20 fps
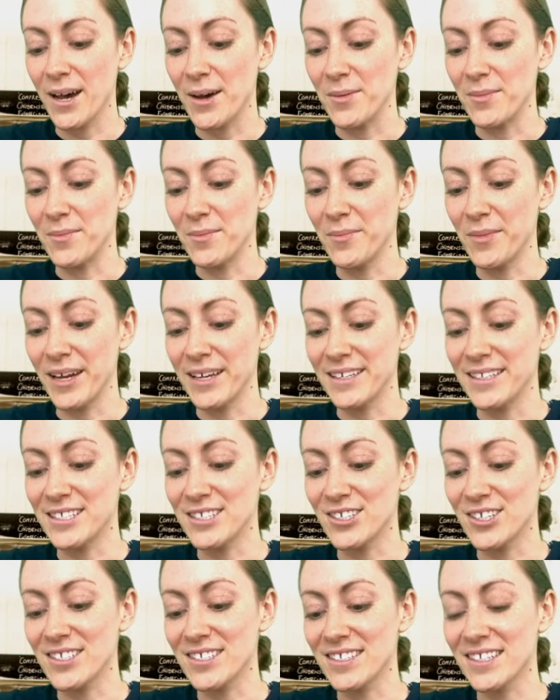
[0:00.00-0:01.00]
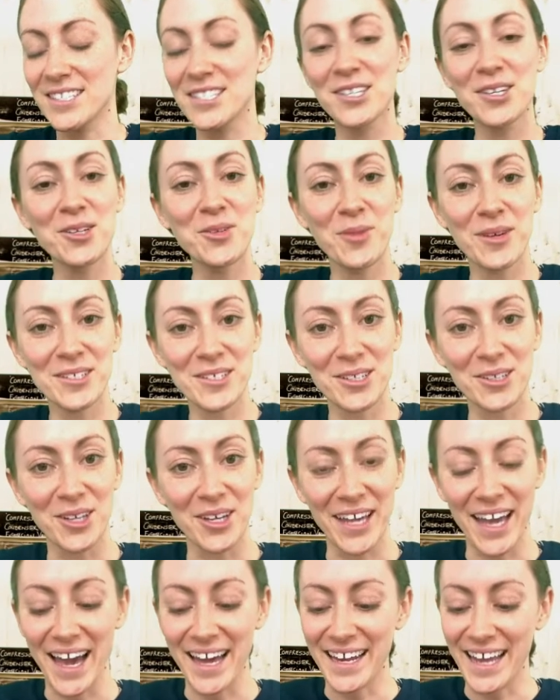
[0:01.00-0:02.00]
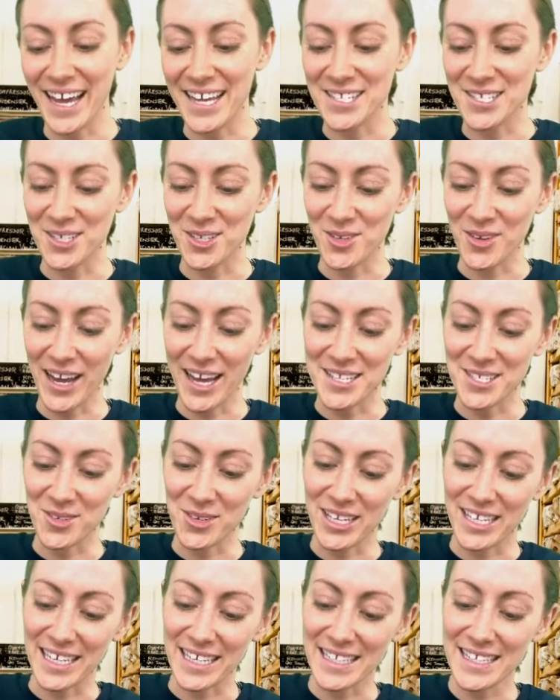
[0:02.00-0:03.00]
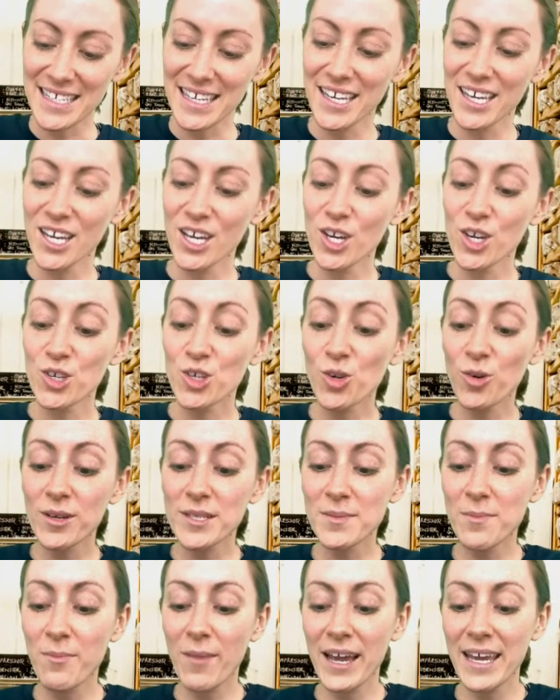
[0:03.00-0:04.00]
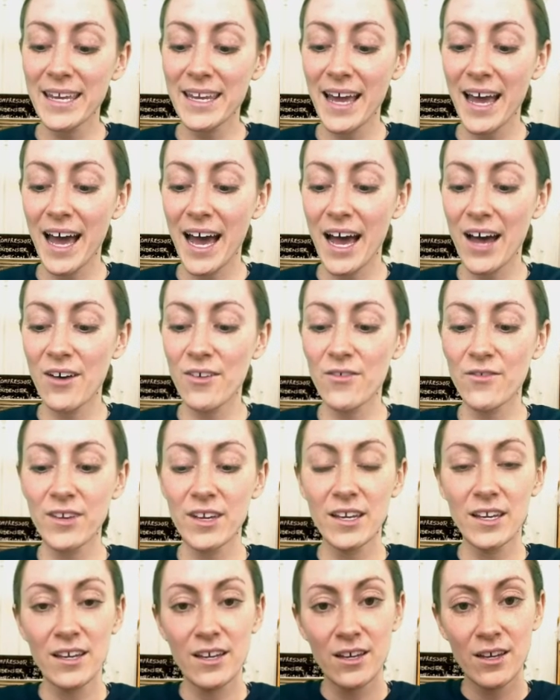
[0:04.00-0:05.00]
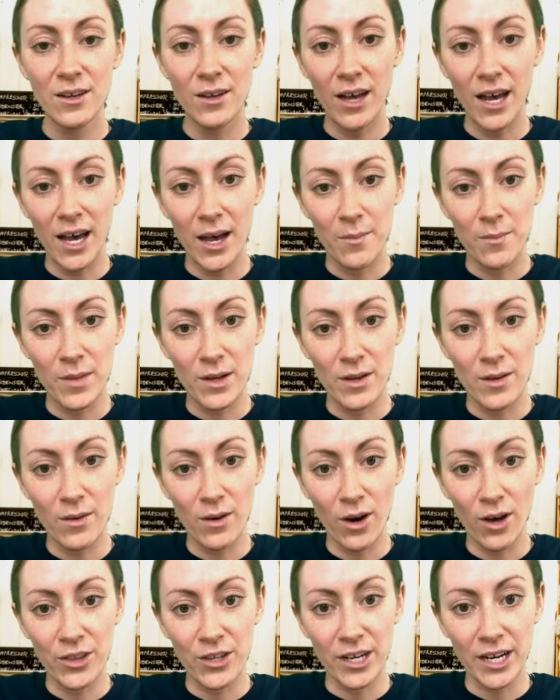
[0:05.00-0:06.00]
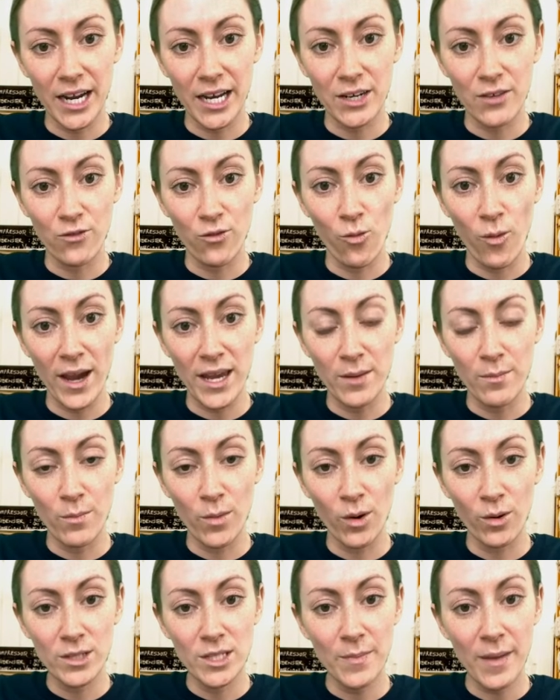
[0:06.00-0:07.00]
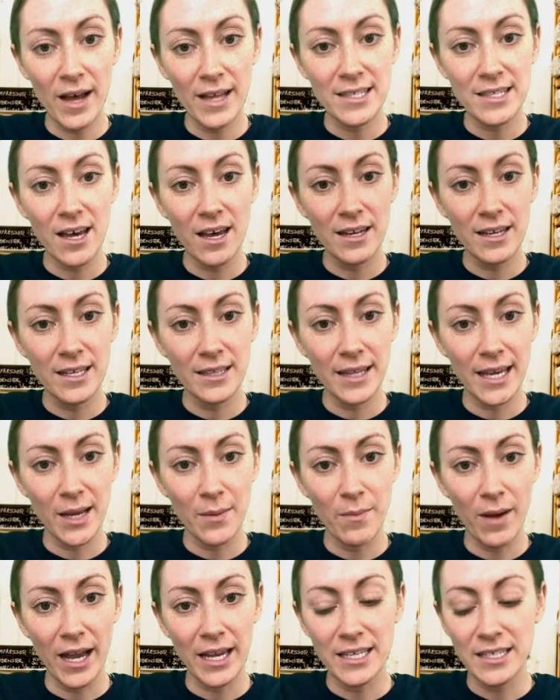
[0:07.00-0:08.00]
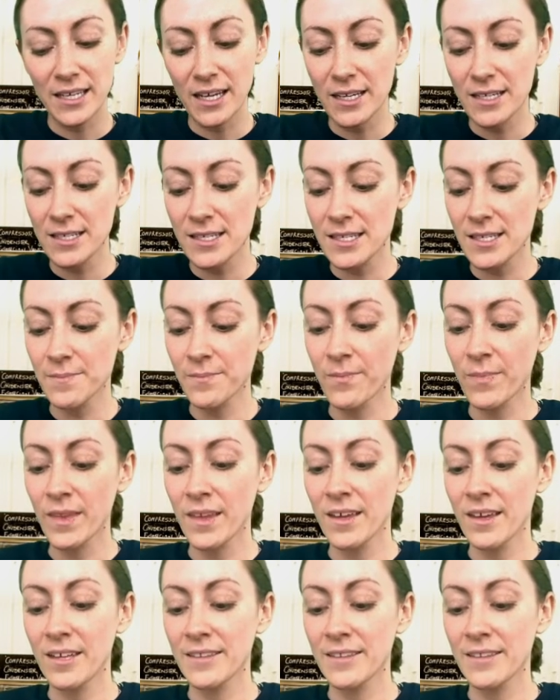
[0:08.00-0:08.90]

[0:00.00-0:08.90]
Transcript: But it's a good one to look at as you eat it. Yours might have other kind of white mold spots on it, like mine does.